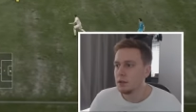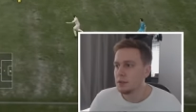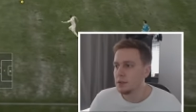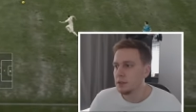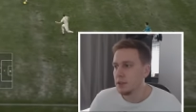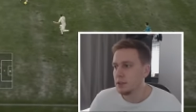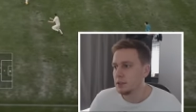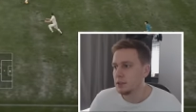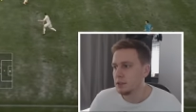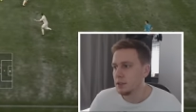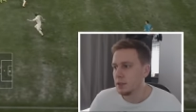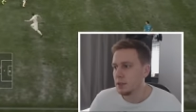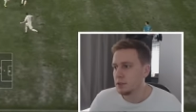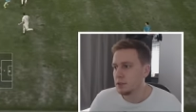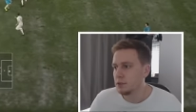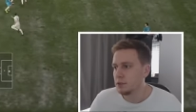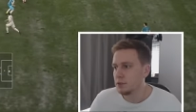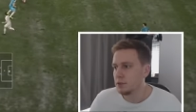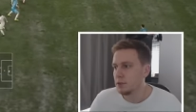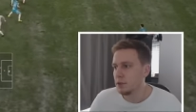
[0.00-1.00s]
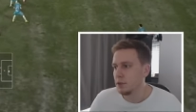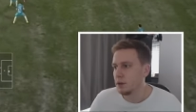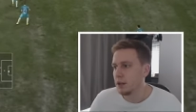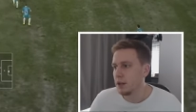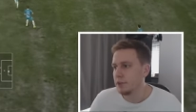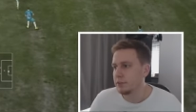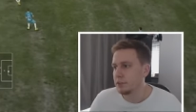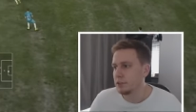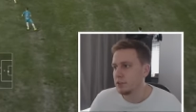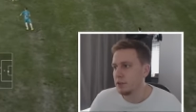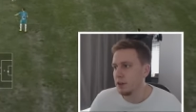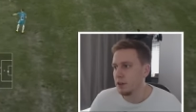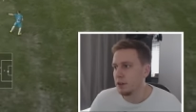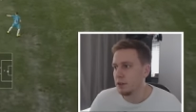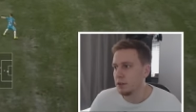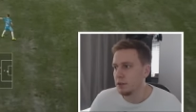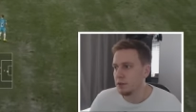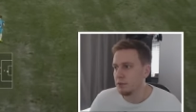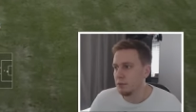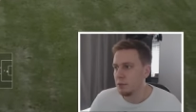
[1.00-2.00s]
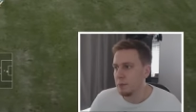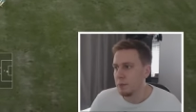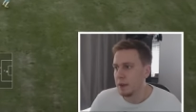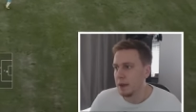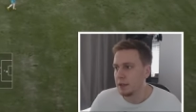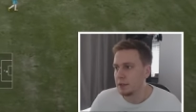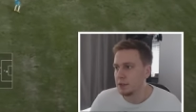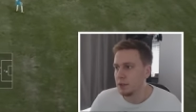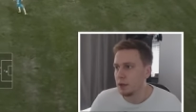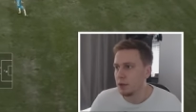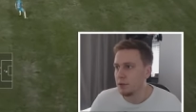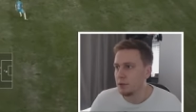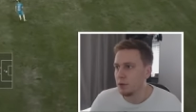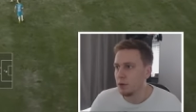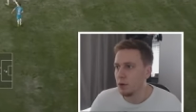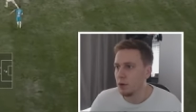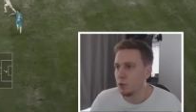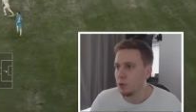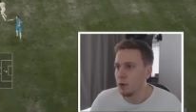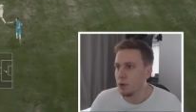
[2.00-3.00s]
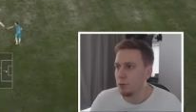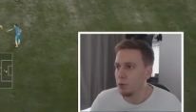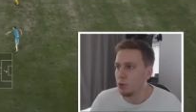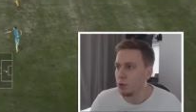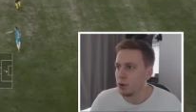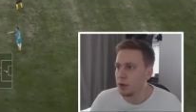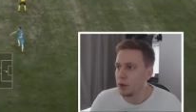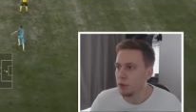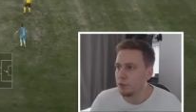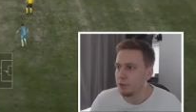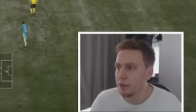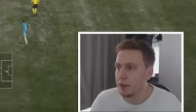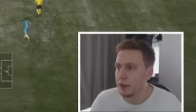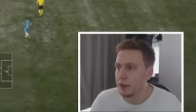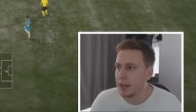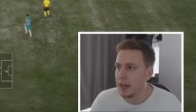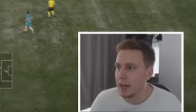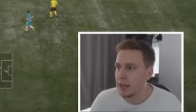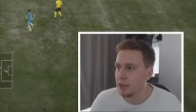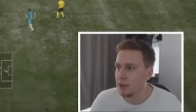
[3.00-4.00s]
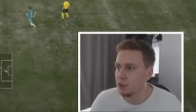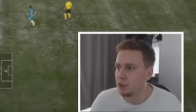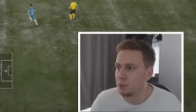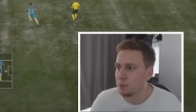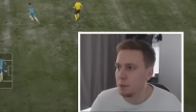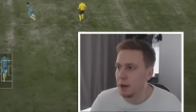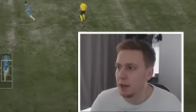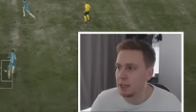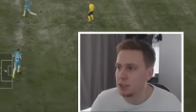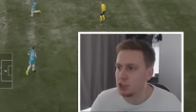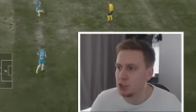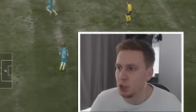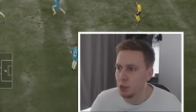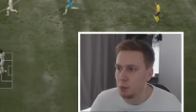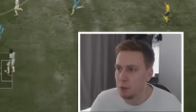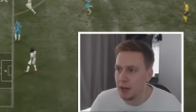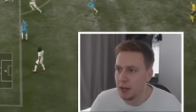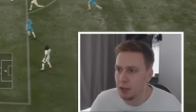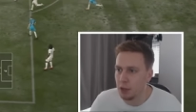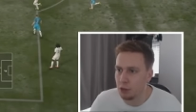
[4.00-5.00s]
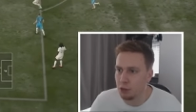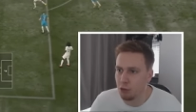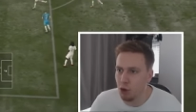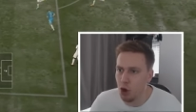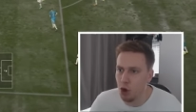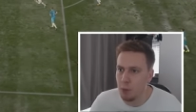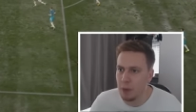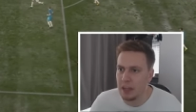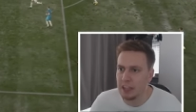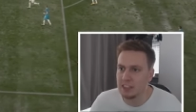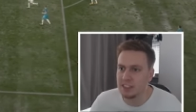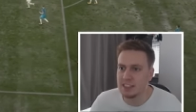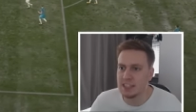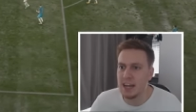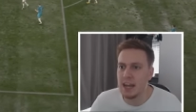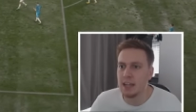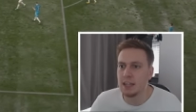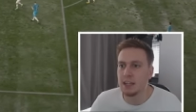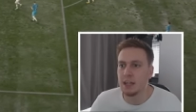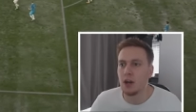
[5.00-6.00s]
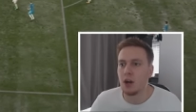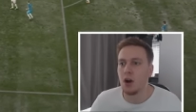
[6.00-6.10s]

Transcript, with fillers: Sanchez. Oh, clever turn. Roberto on one more. Gylfi again in space. Should have played it through, but instead...